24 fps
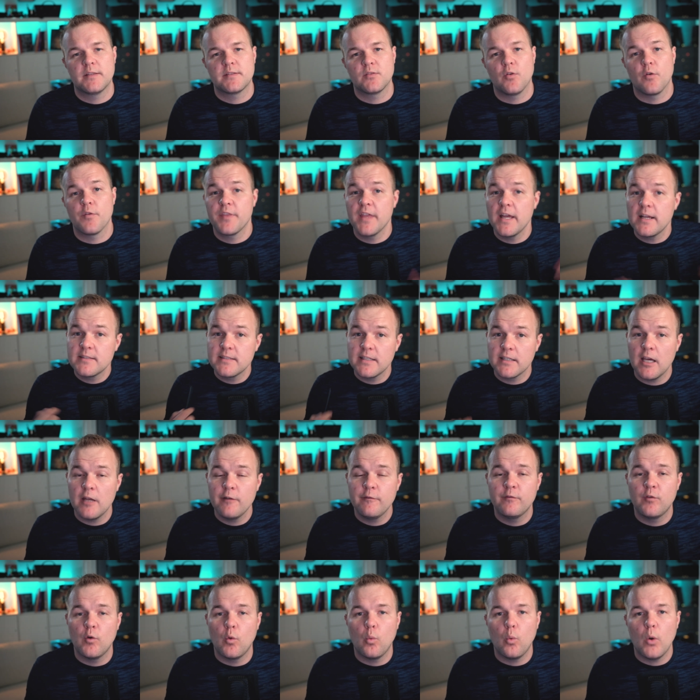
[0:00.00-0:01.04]
So thanks again
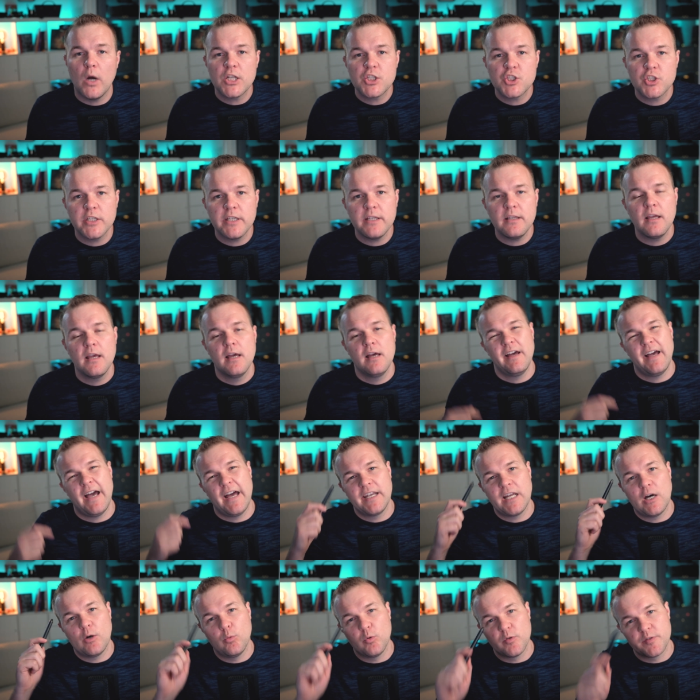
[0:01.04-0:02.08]
for watching
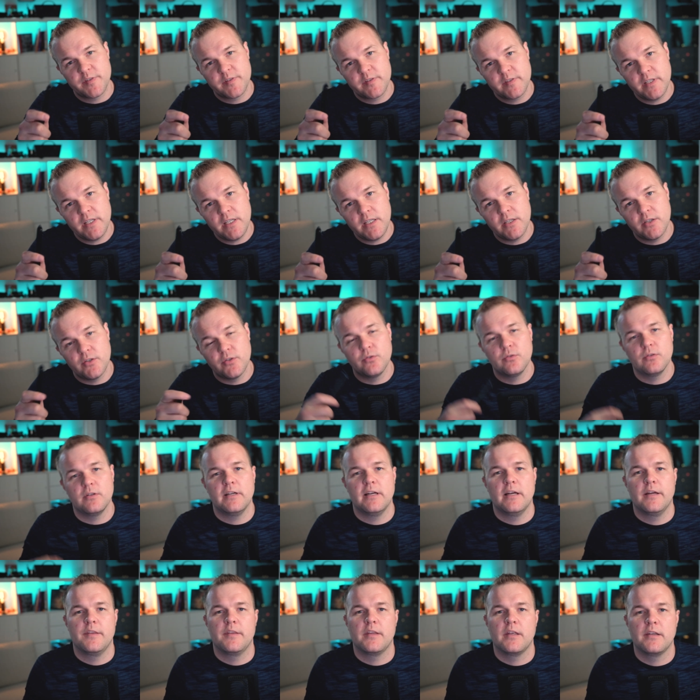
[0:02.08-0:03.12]
and I will see you
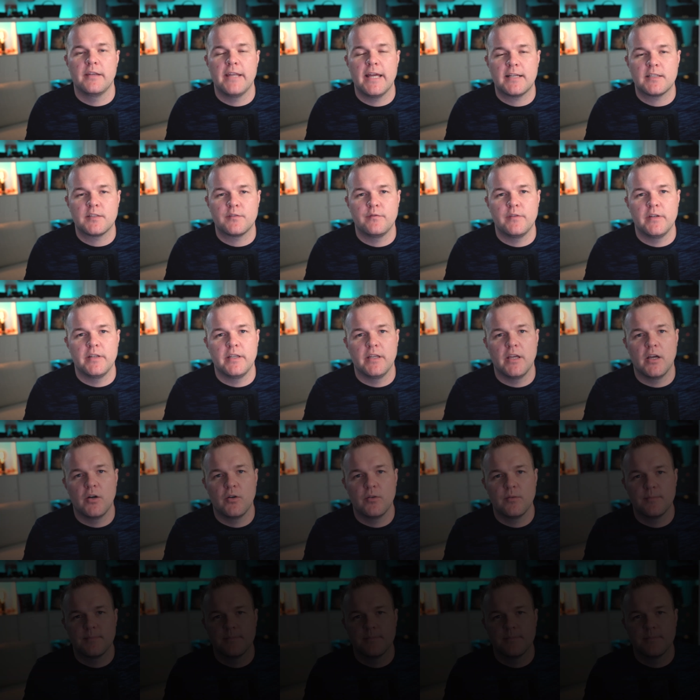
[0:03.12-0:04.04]
in the next video.